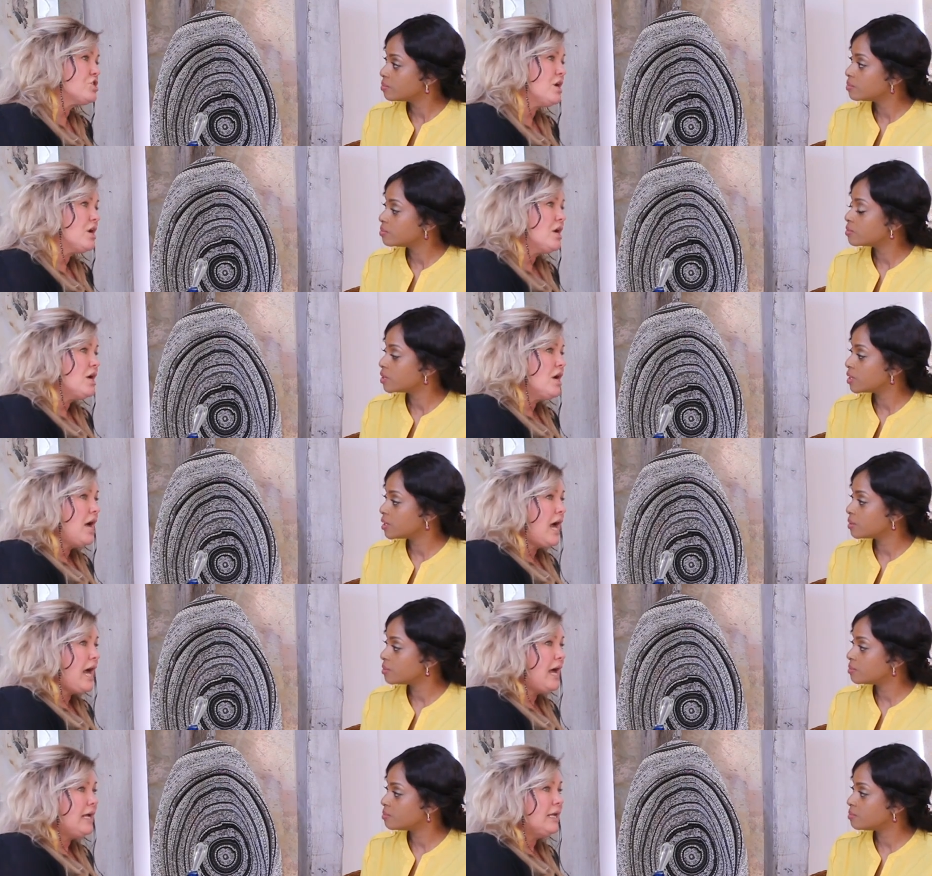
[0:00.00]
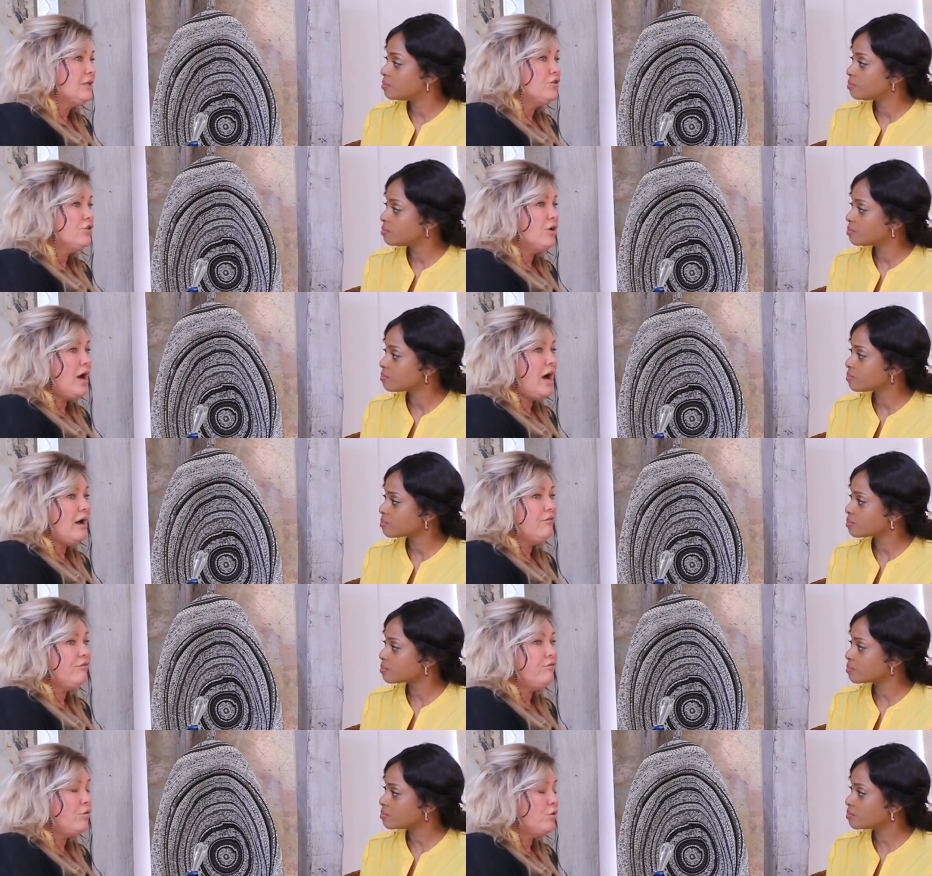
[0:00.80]
Speaker 1: Mm. And you know, I
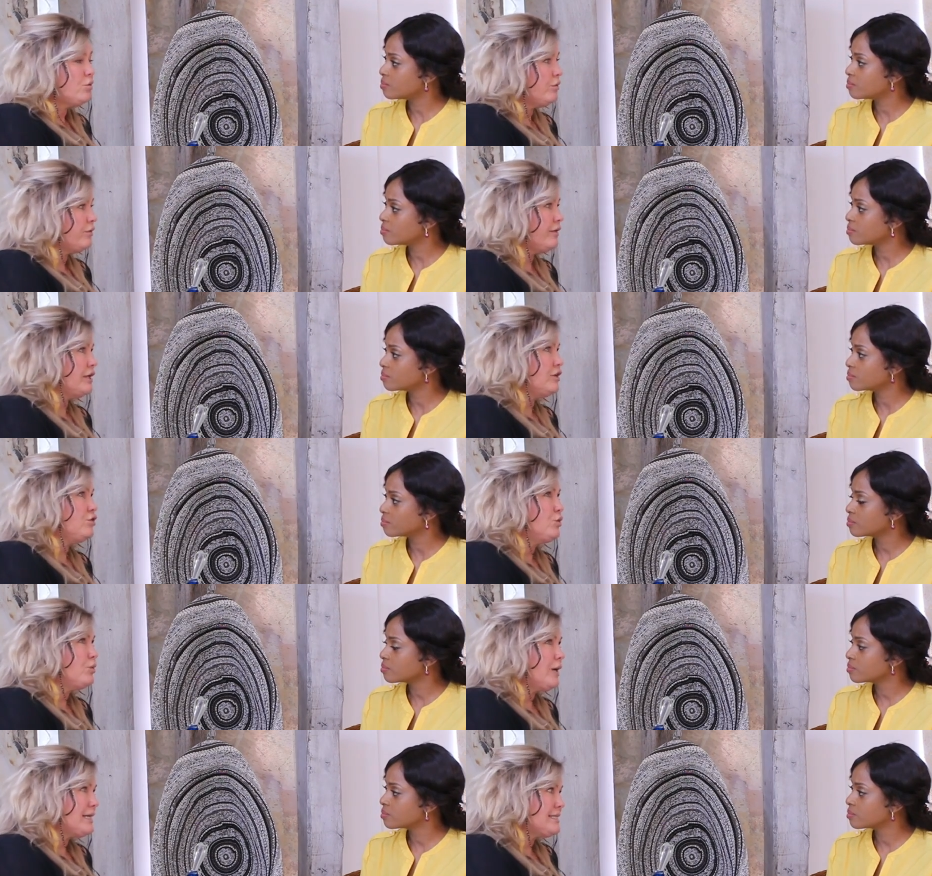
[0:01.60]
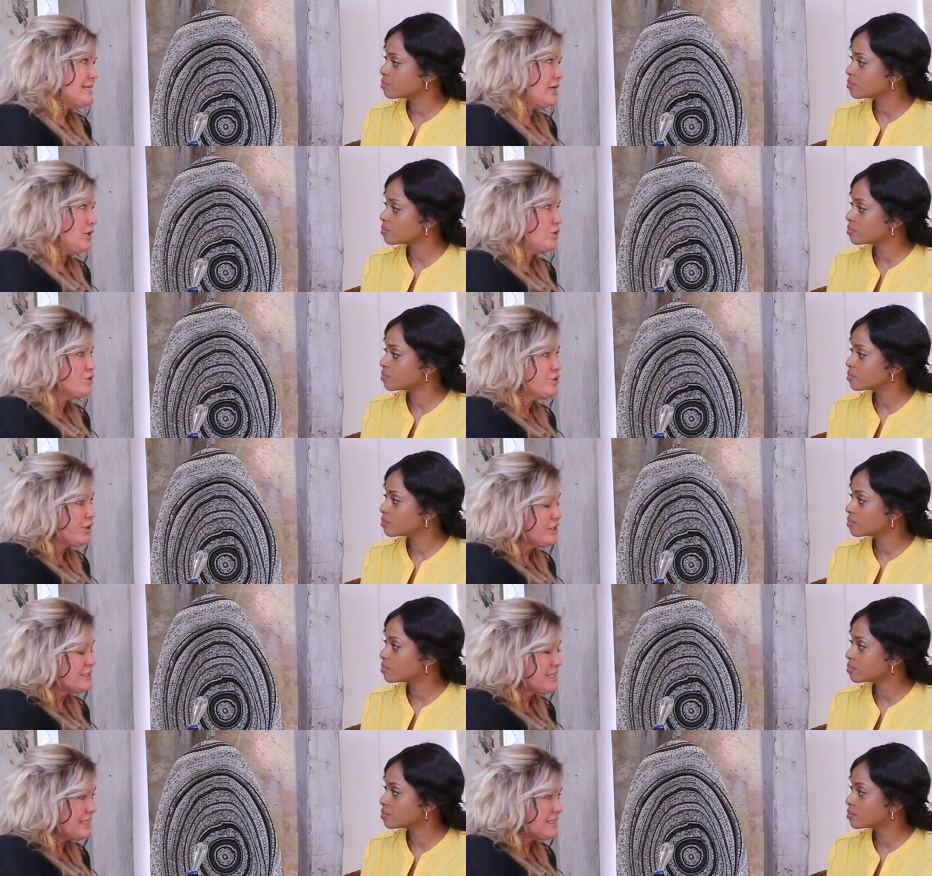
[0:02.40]
fought with that. Do I tell her?
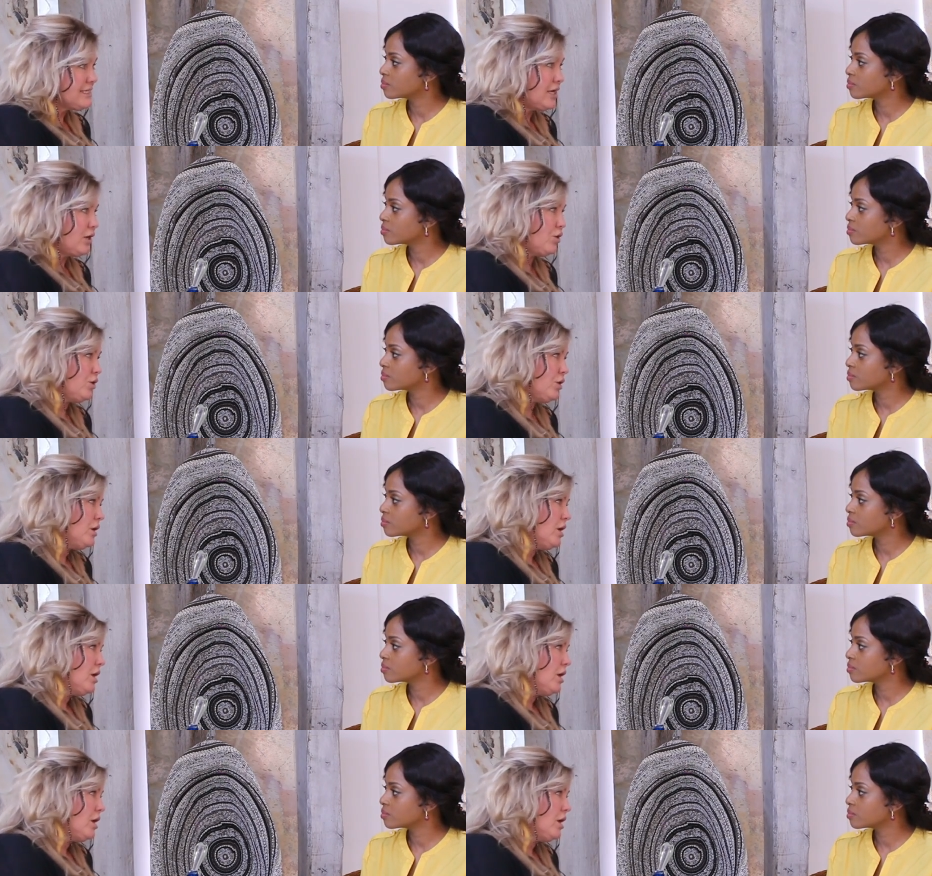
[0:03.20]
Don't I tell her?